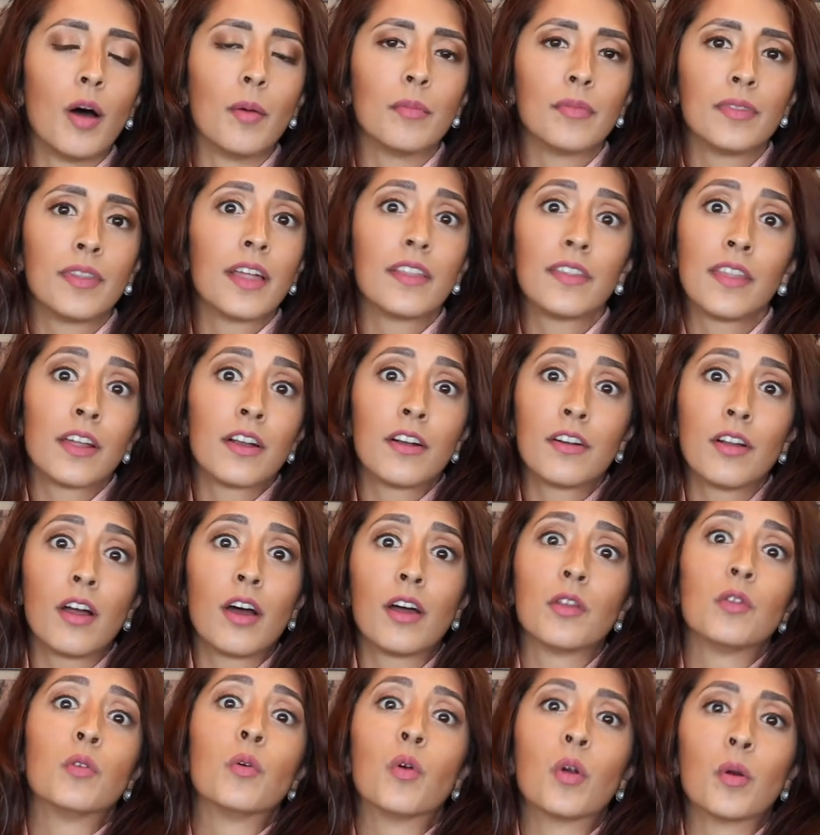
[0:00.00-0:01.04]
that are
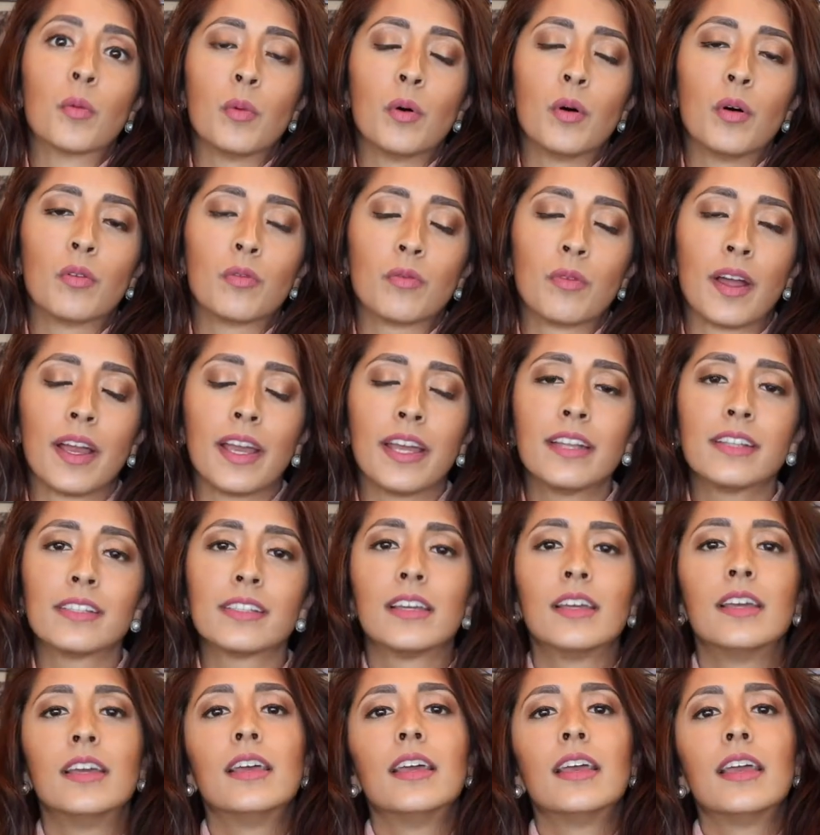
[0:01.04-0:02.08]
not normal, right?
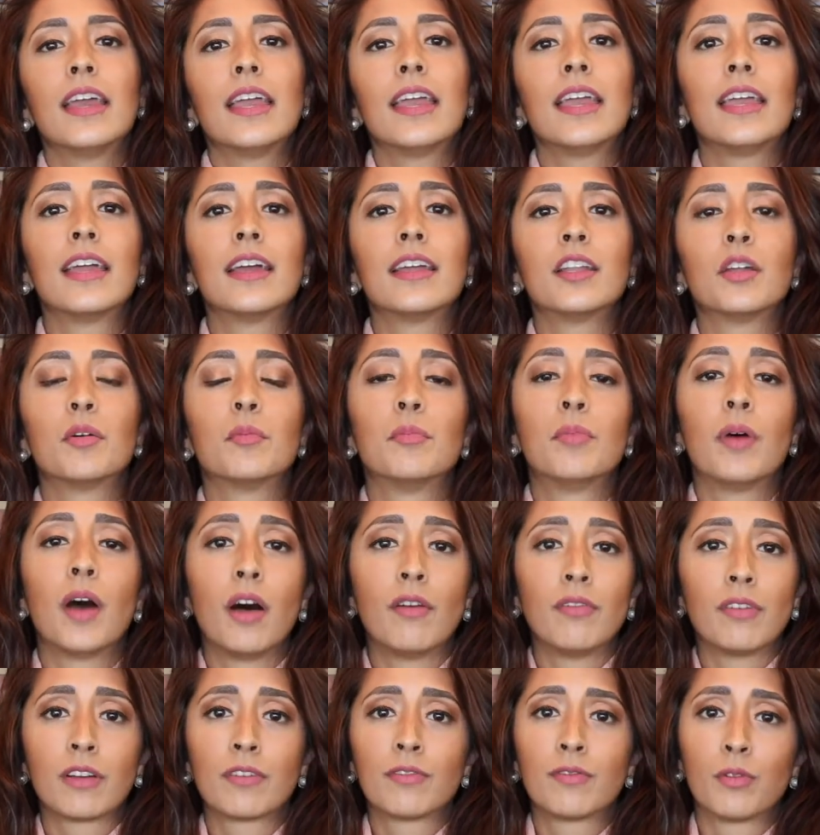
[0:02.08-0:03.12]
And
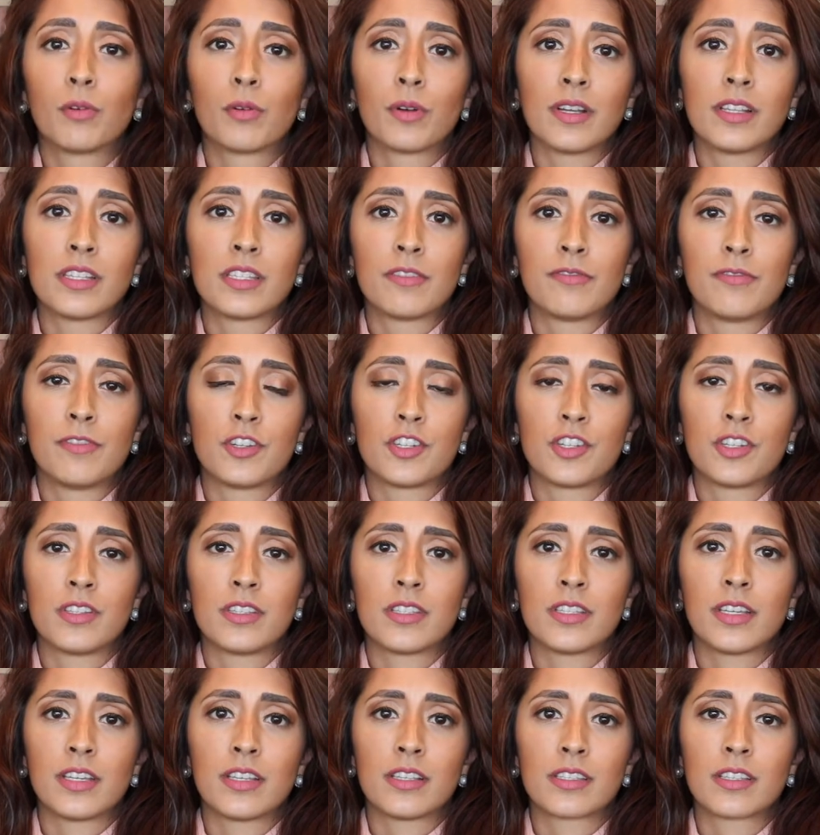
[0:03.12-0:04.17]
pelvic floor
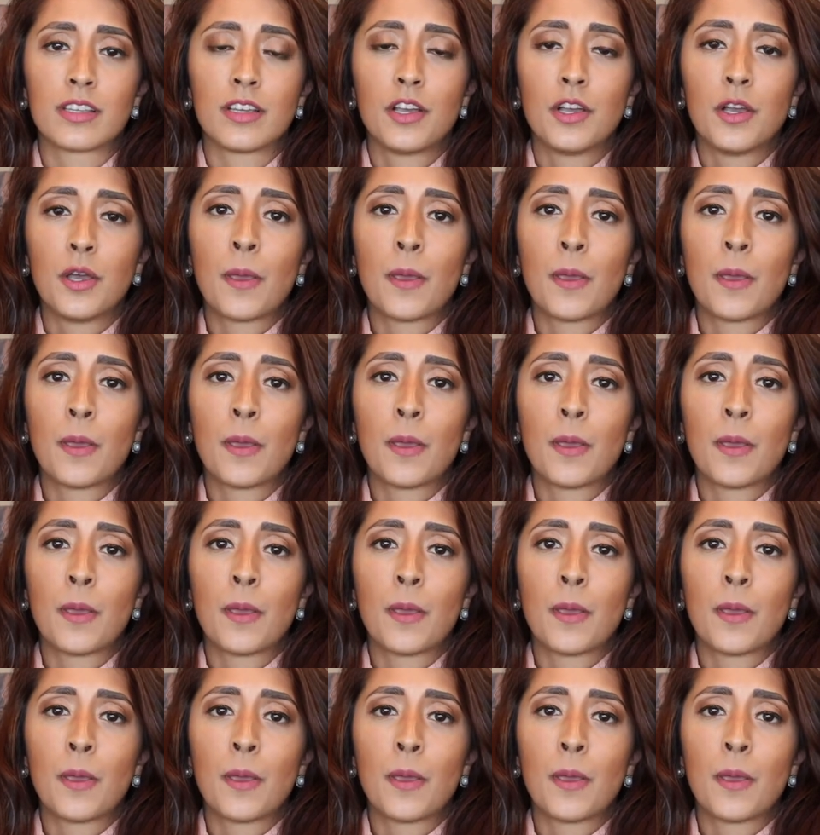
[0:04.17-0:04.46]
insufficiencies.